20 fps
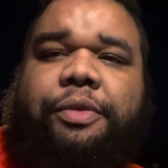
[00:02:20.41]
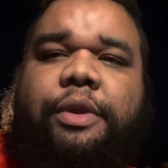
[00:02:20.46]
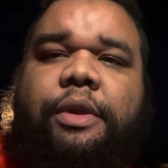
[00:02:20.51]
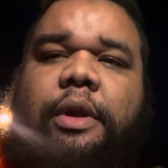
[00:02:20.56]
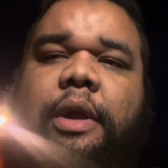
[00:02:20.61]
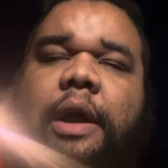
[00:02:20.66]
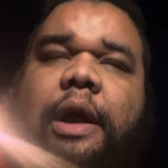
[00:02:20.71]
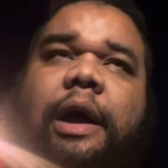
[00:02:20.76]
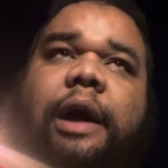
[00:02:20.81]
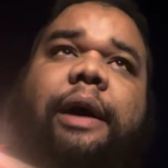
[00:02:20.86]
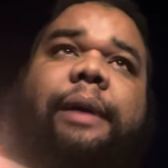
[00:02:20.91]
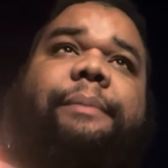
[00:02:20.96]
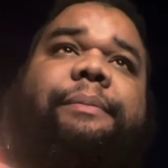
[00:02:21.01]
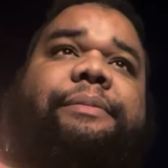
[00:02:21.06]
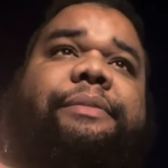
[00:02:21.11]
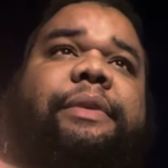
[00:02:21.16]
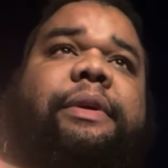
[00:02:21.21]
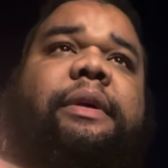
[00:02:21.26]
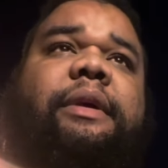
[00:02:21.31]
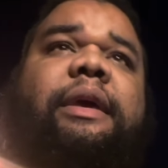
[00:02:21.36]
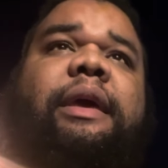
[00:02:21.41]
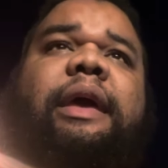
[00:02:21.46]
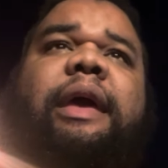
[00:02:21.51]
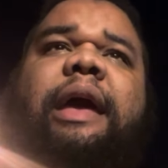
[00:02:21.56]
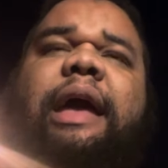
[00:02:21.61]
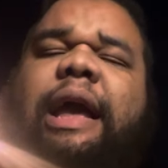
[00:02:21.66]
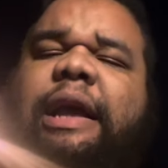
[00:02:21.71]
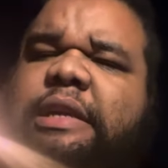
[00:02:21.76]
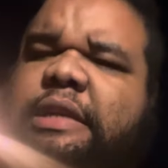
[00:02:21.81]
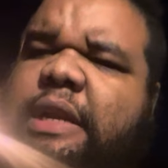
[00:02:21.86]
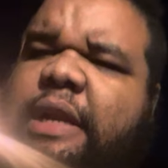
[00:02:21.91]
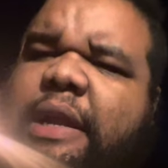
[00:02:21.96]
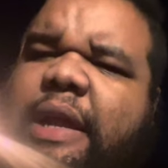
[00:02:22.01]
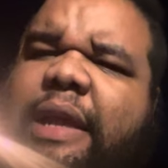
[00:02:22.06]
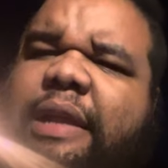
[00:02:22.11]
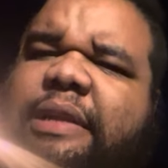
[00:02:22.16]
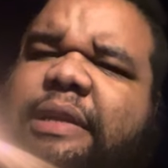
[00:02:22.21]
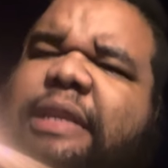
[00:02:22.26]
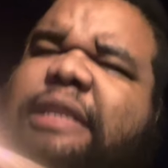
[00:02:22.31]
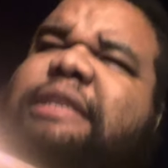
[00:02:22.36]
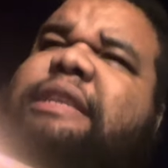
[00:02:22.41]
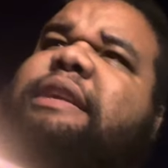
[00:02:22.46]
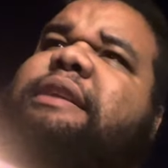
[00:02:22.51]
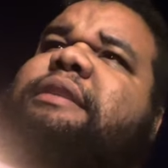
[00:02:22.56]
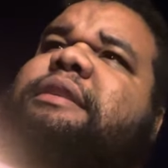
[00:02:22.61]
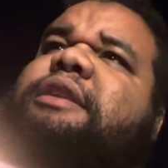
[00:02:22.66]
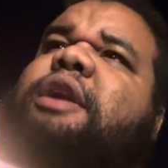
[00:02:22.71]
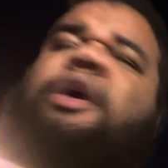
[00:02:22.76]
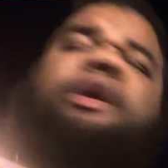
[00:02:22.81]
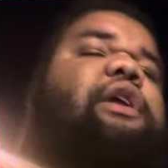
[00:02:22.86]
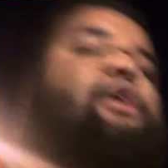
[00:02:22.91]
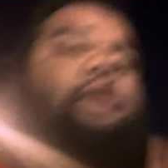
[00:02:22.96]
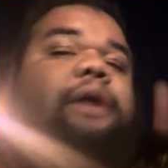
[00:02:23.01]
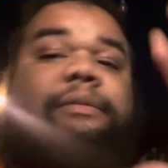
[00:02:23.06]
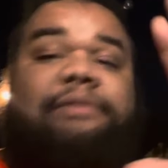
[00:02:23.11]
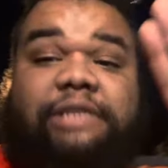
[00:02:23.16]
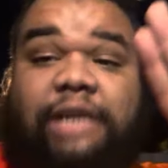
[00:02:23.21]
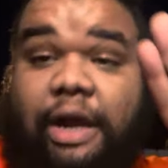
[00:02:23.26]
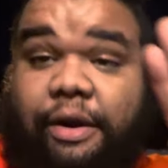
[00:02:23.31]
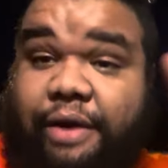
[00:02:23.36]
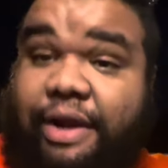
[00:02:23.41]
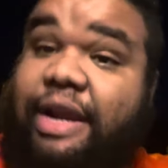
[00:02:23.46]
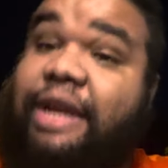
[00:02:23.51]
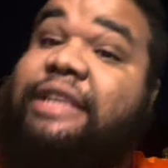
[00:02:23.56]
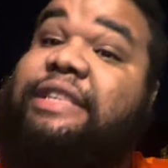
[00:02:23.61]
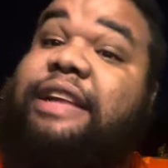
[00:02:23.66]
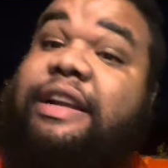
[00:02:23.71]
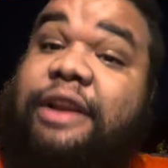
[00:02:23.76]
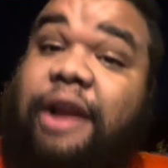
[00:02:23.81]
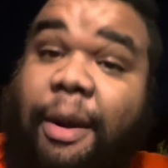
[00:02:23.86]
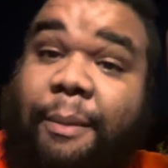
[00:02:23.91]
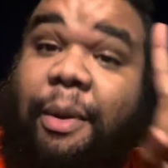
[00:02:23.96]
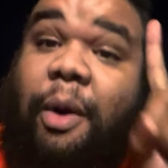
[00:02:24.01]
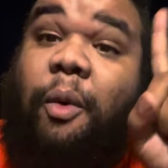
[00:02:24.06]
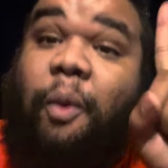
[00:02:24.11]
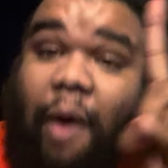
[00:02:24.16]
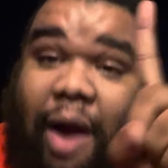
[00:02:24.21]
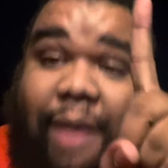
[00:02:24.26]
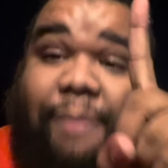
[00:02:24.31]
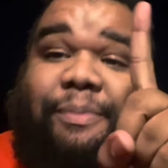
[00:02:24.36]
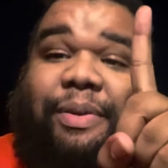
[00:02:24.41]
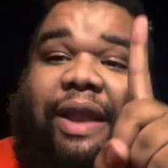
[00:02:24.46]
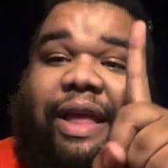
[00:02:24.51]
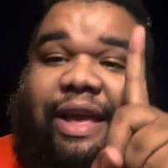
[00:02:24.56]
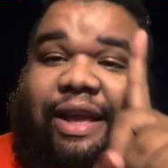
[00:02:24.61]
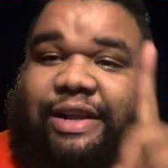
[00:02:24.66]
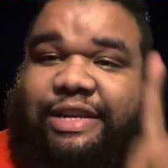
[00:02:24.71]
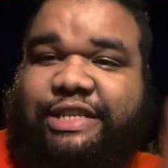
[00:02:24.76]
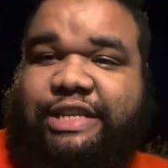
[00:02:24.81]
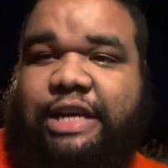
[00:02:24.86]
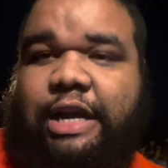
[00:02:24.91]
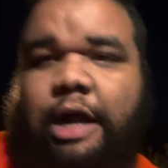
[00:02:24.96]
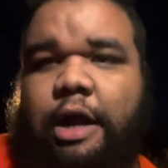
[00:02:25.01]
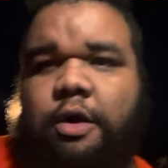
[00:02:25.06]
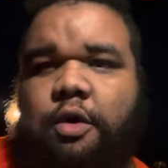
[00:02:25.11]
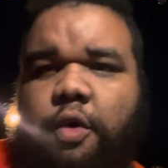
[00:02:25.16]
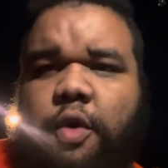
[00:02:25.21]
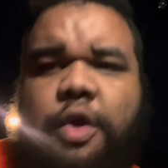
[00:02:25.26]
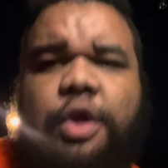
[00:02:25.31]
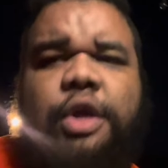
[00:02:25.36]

He's the number 1 player in Chicago.